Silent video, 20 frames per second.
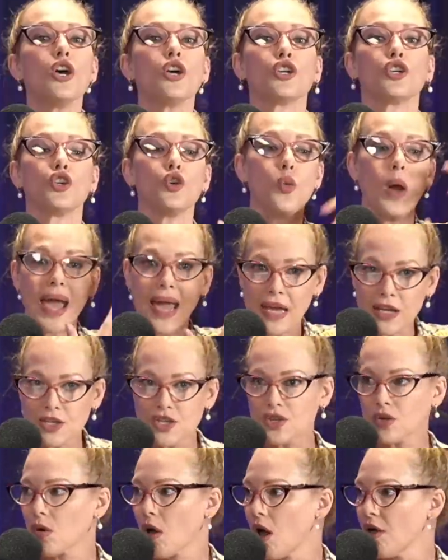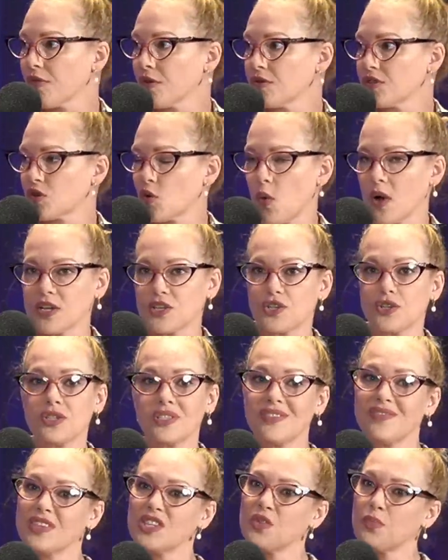You answer all those
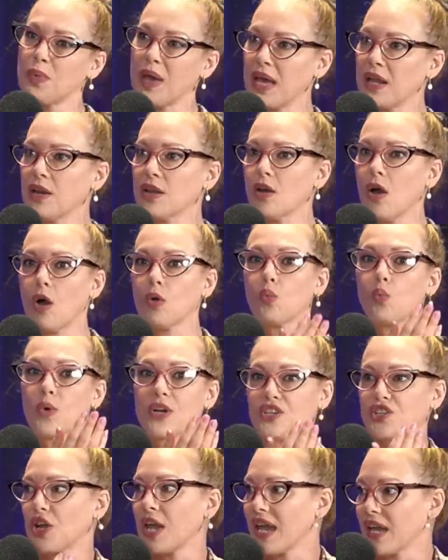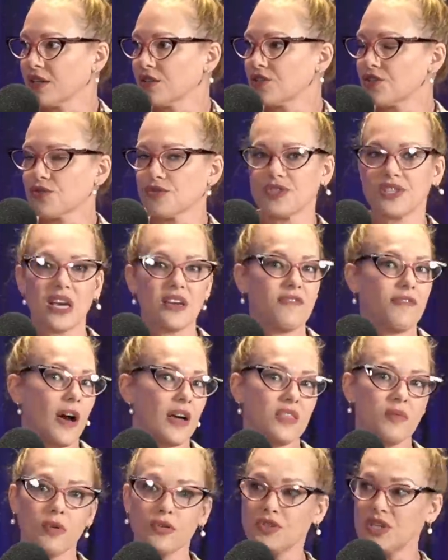questions. And then depending on which answers they
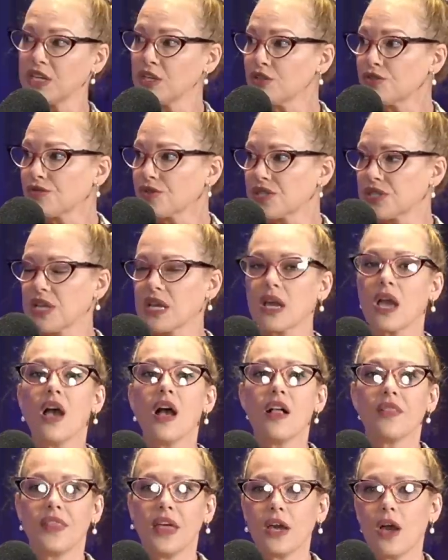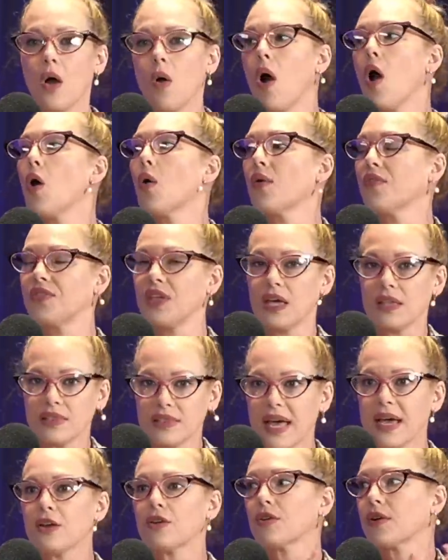find the most interesting, they go, oh, they
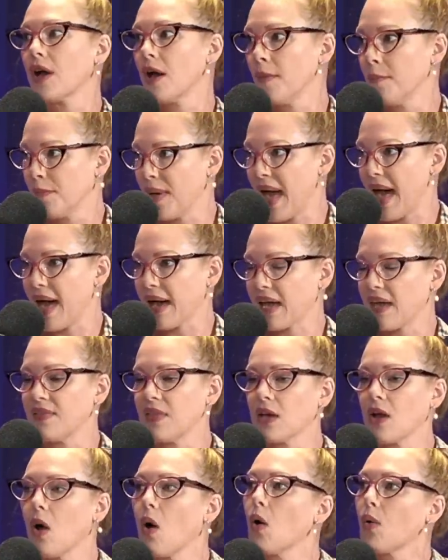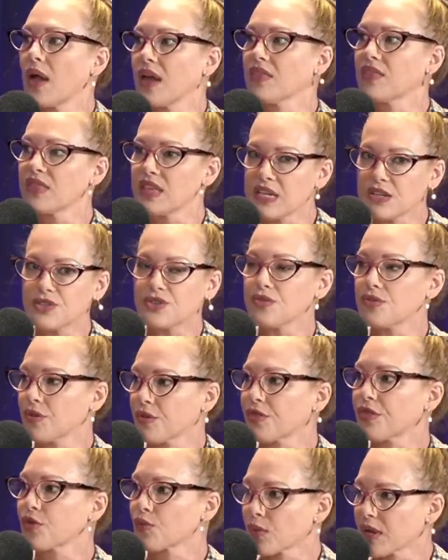later come back and they go, okay, these are the
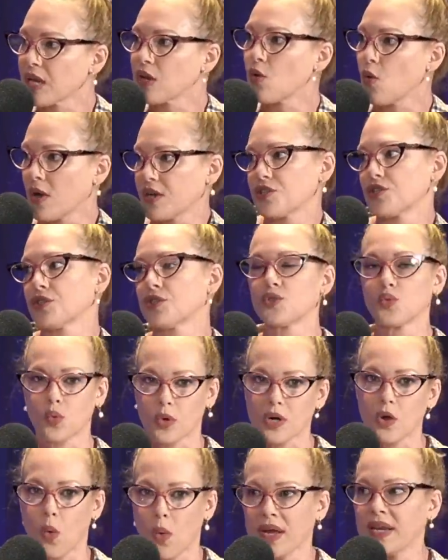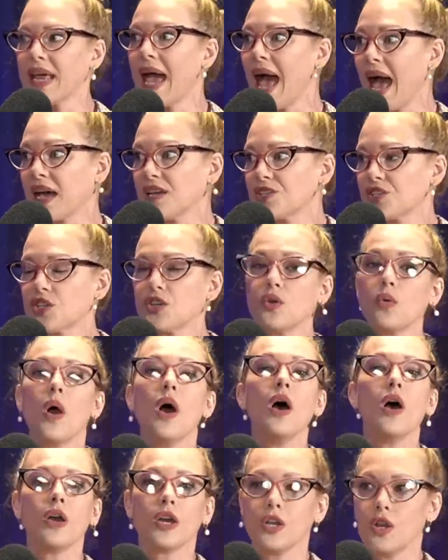three questions we're going to ask you,
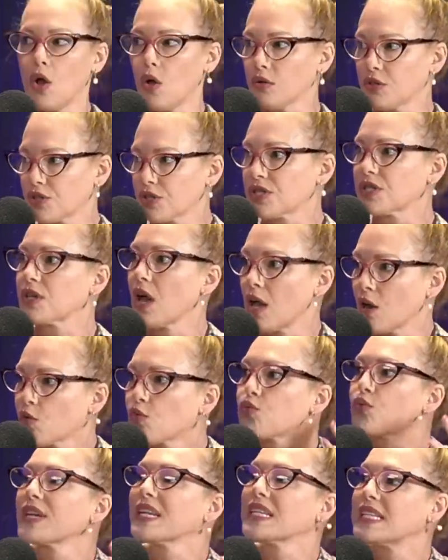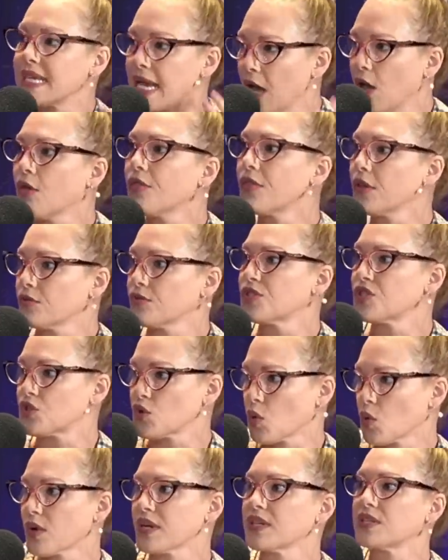you know, just kind of retell those
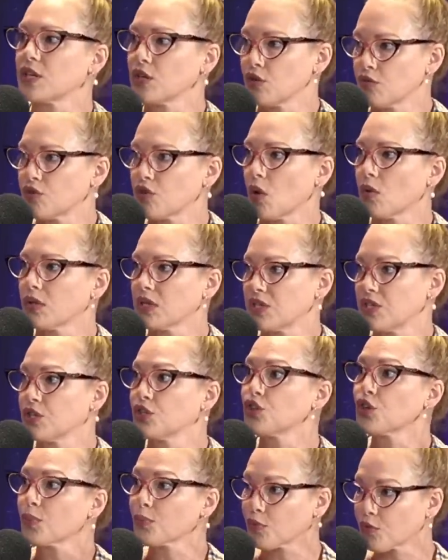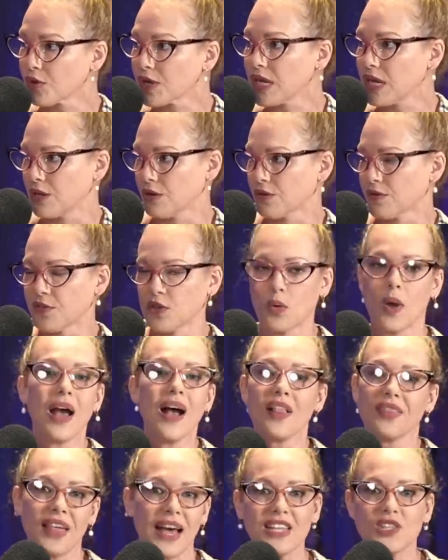stories that you told us in your pre-interview.
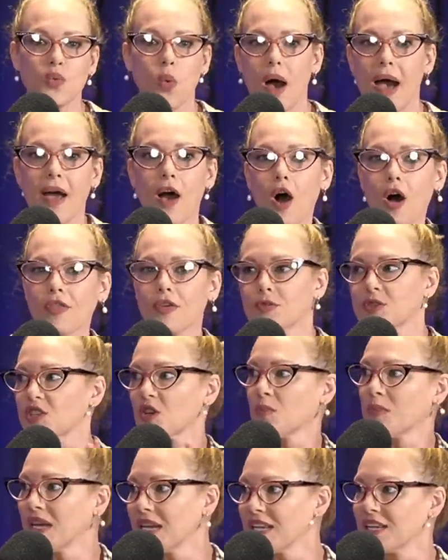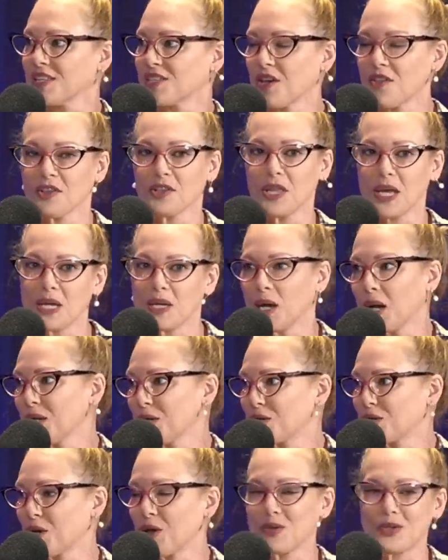That's why all those comedians on the late
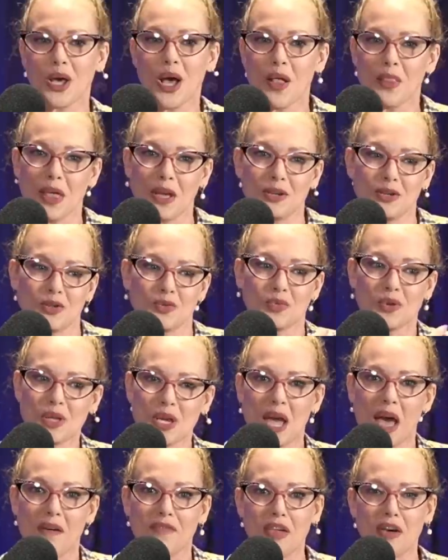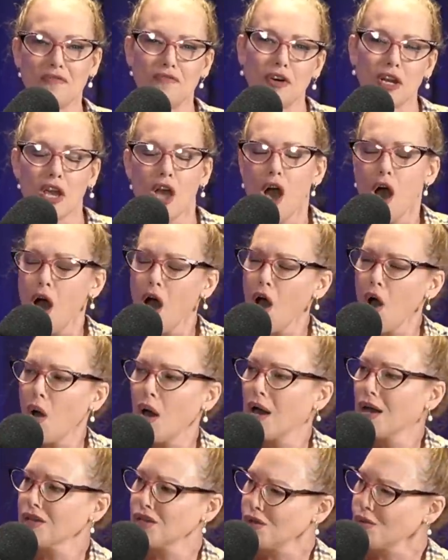night shows, they just really have that funny,
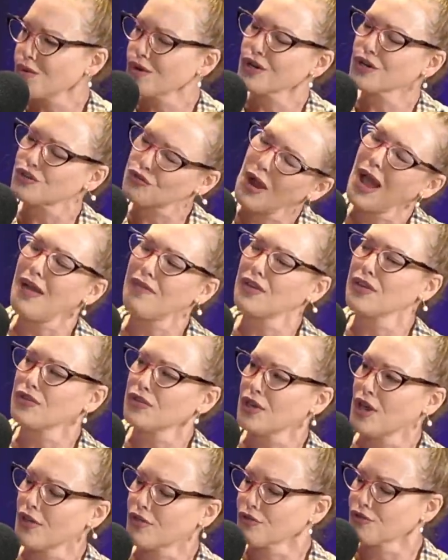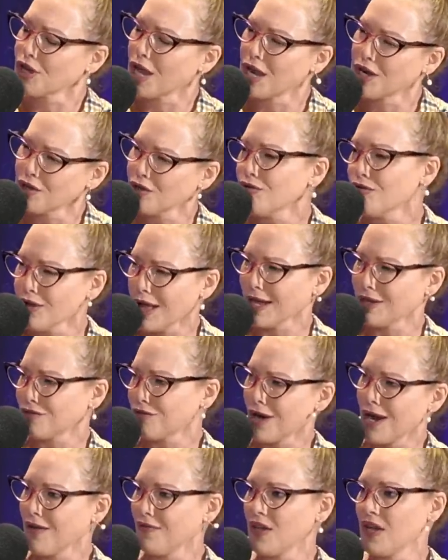oh, uh, you were driving the other day. Do you like
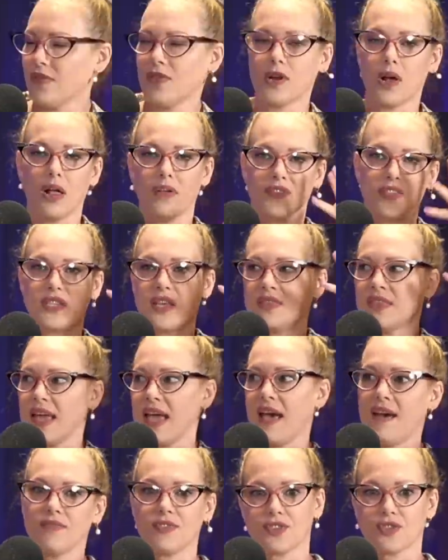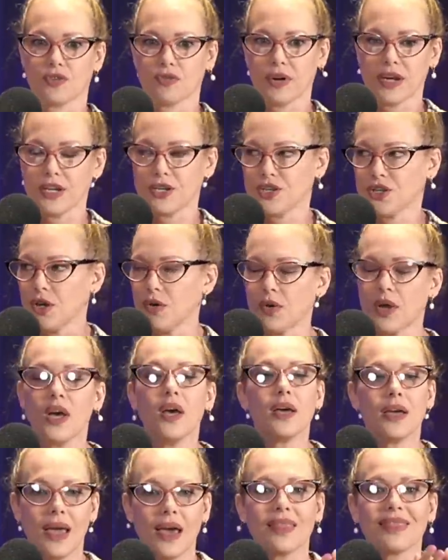driving? And then all of a sudden they have this great joke.
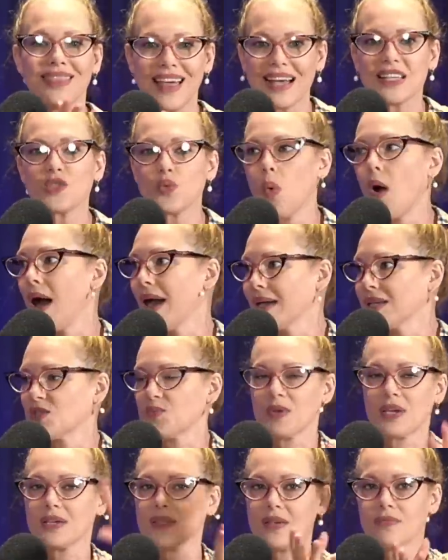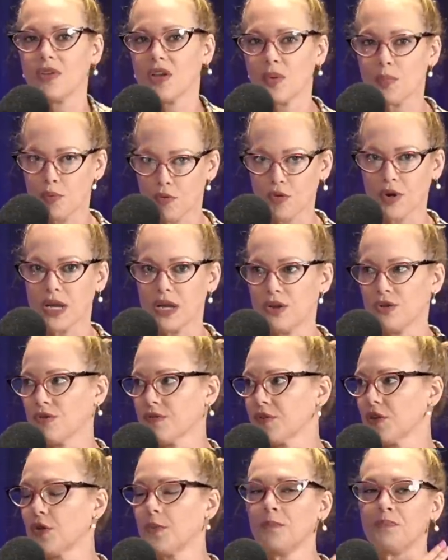Yeah, that's why, is because they've done a
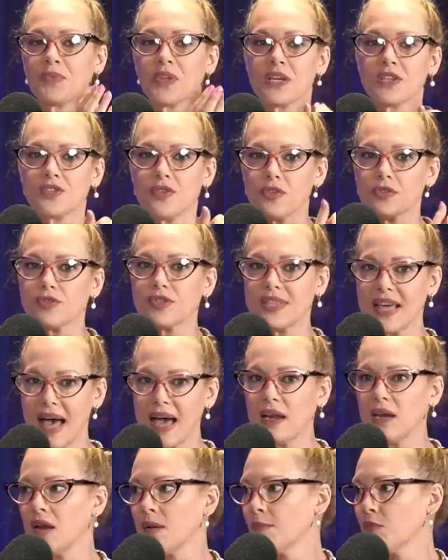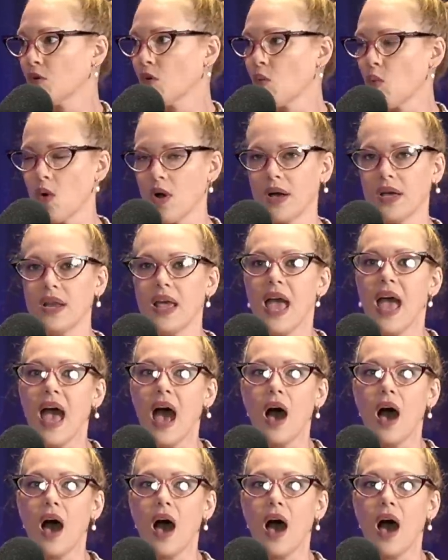pre-interview. Mm-hmm. So there's that, number one.